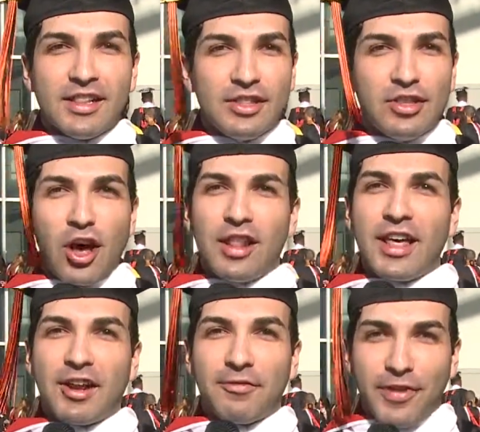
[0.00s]
not
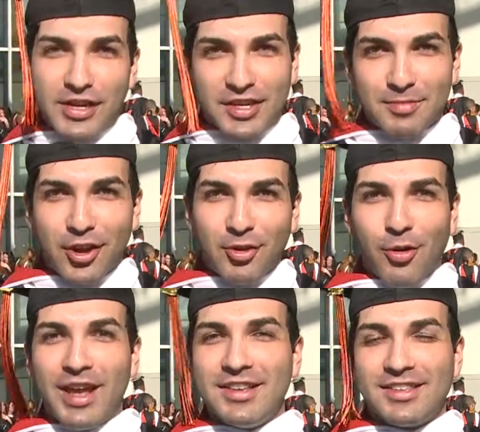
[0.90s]
let our friendship go to
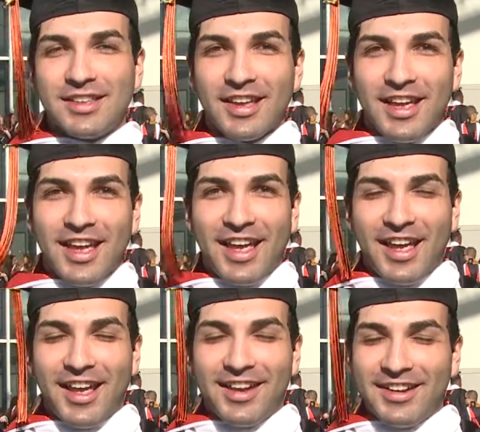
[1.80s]
waste.
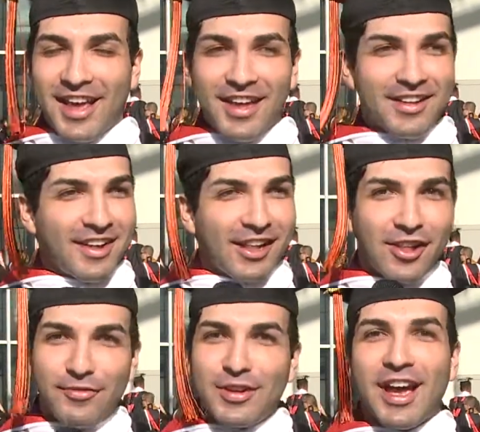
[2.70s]
And yeah, I
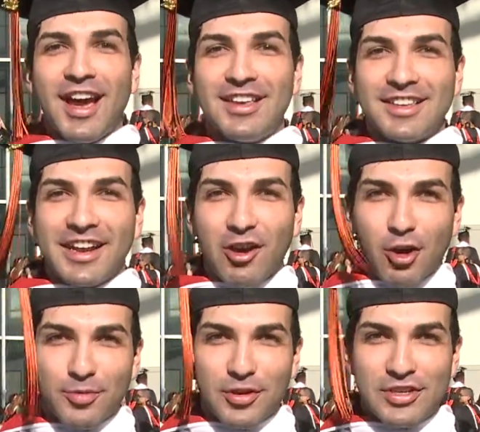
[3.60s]
love you guys, and I
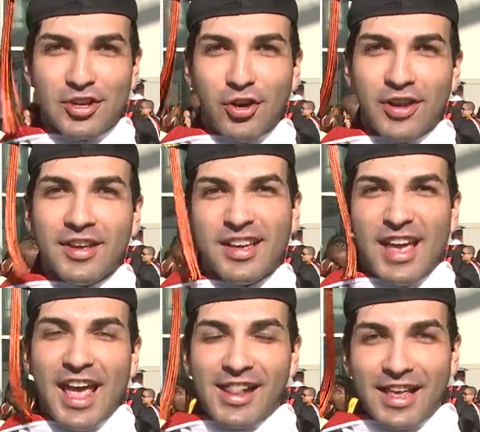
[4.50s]
hope you enjoy.
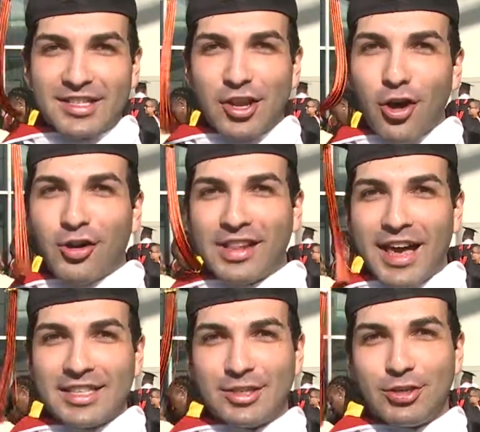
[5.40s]
And let's go,
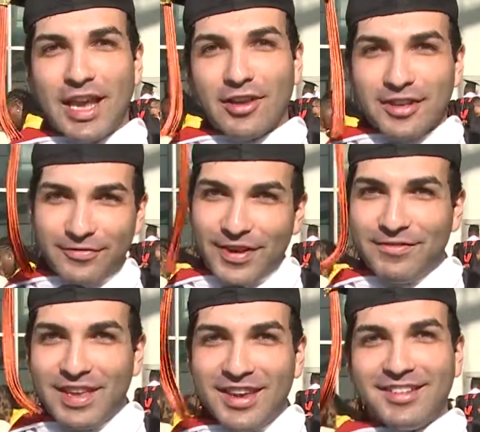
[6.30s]
class
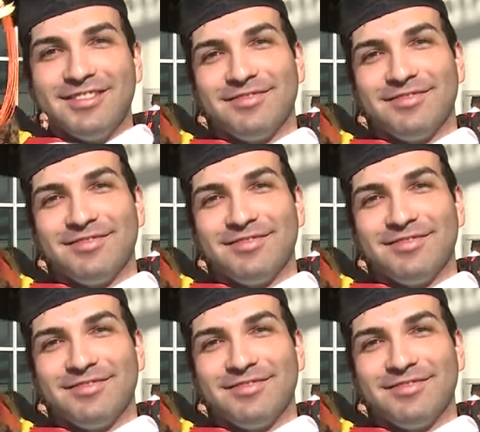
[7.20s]
2015.